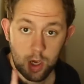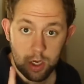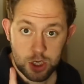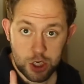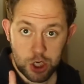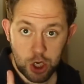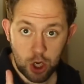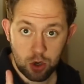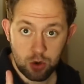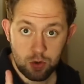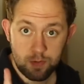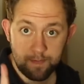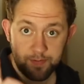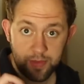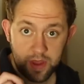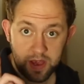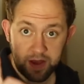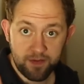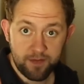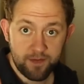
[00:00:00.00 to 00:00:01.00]
So
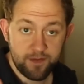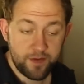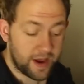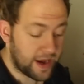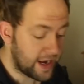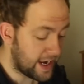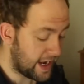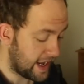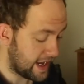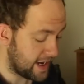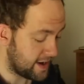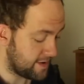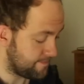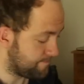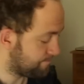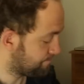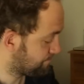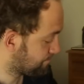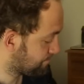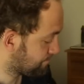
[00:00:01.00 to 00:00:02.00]
I've figured it
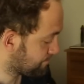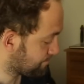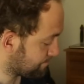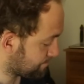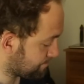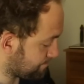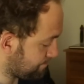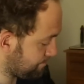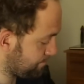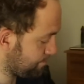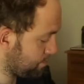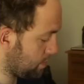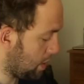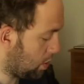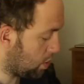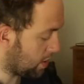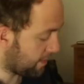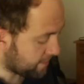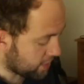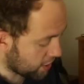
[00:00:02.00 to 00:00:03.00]
out.
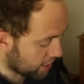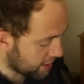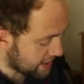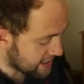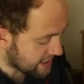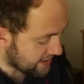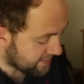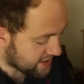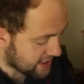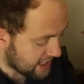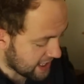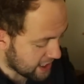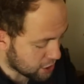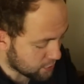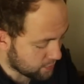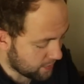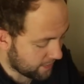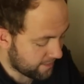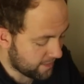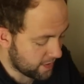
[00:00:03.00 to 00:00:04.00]
What I've done is I've
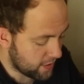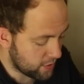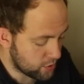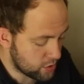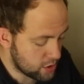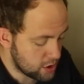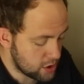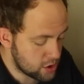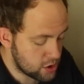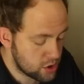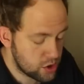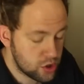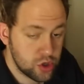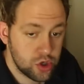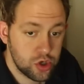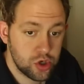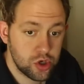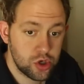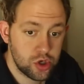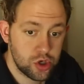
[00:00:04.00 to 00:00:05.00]
attached my phone
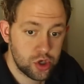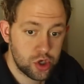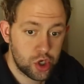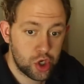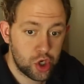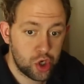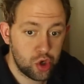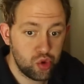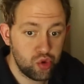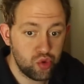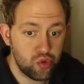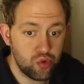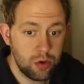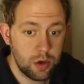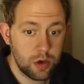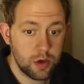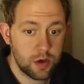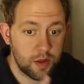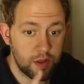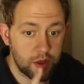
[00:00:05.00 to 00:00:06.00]

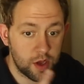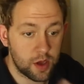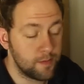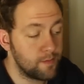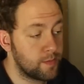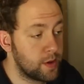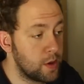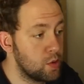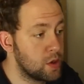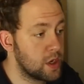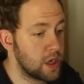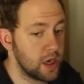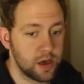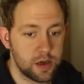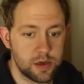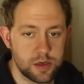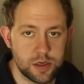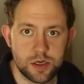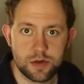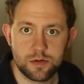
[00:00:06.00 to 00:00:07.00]
to the
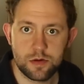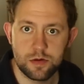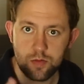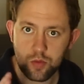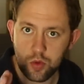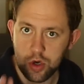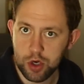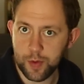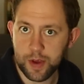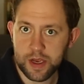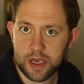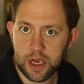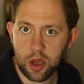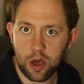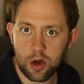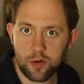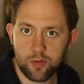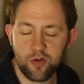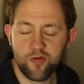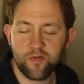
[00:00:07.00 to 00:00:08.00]
computer which means I
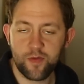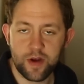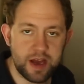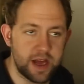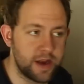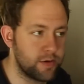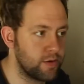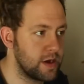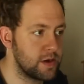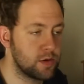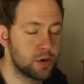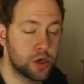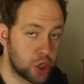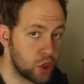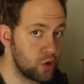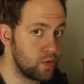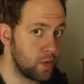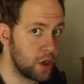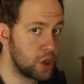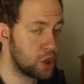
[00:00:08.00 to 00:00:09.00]
can't move my head around
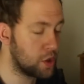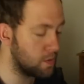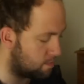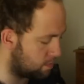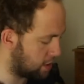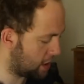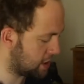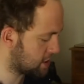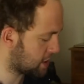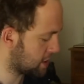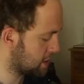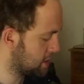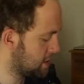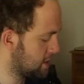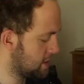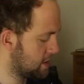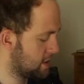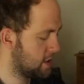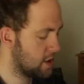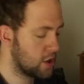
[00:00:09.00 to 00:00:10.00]
too much, but
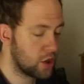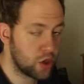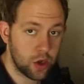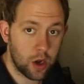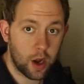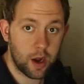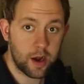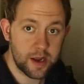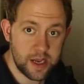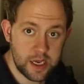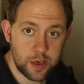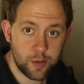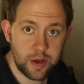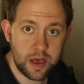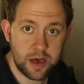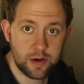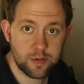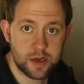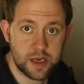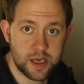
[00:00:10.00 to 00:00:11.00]
you'll at least be
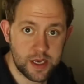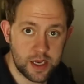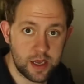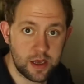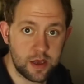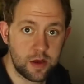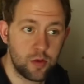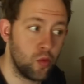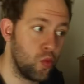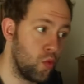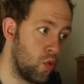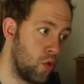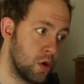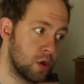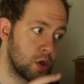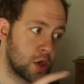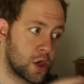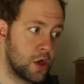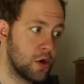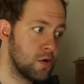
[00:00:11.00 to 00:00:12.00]
able to see
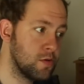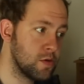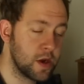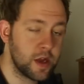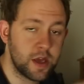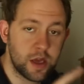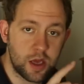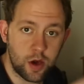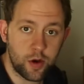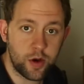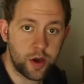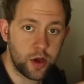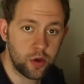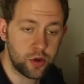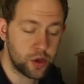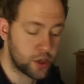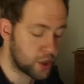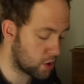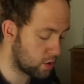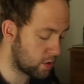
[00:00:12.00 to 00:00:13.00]
what's currently going
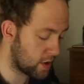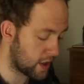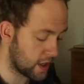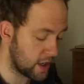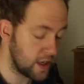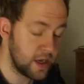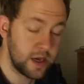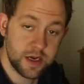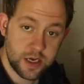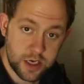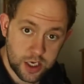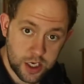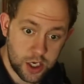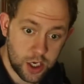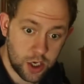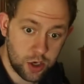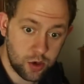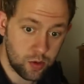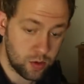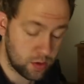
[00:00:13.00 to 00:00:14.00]
on the screen.
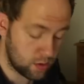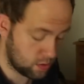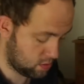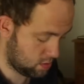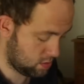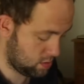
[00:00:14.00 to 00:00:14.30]
So,